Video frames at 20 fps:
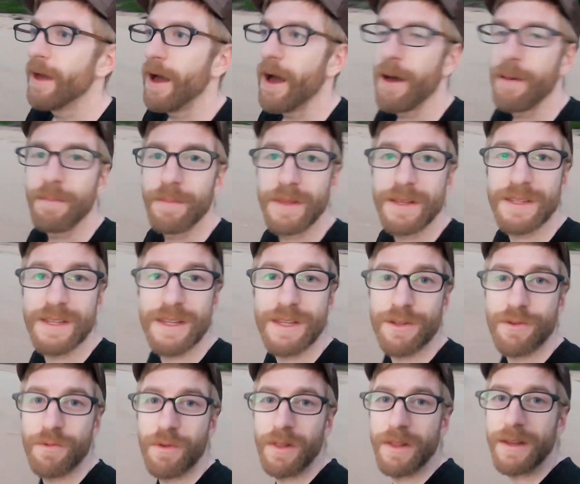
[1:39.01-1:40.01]
This is
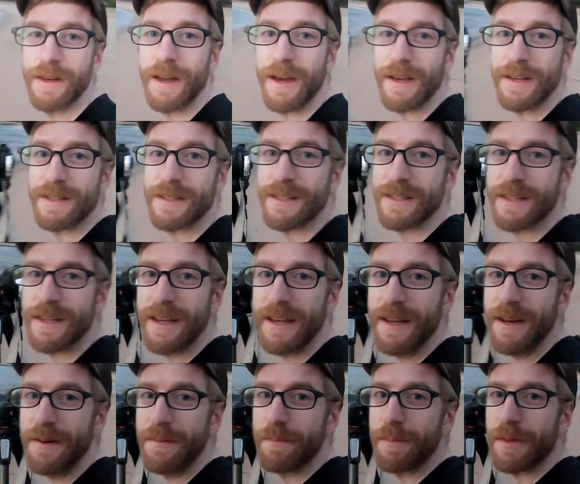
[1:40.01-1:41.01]
a really nice scene,